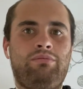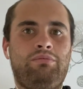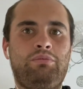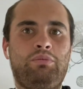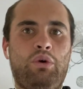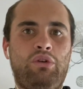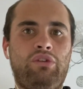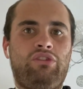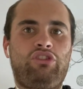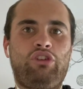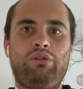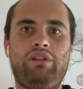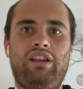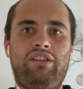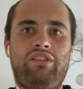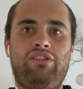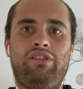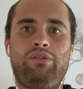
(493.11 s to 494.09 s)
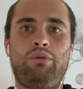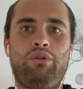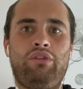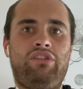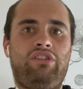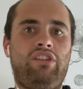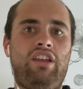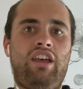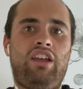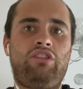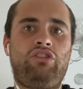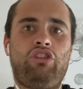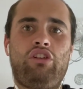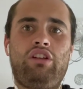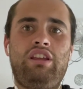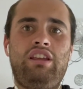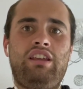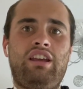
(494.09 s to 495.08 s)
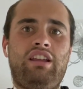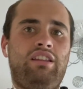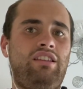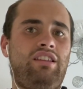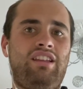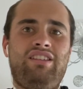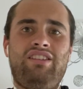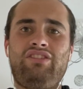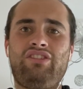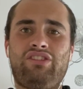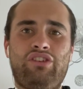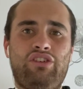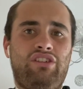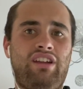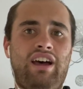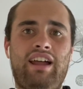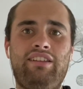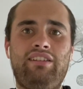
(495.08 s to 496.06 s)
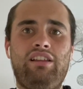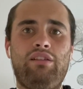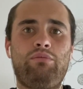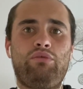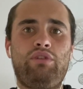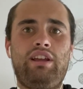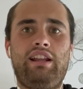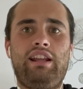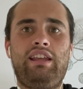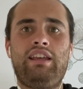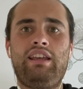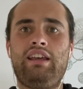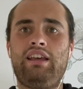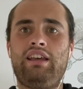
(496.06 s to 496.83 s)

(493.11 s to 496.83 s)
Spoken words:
was Joe Linton, towards John Egan, and he just couldn't handle him really.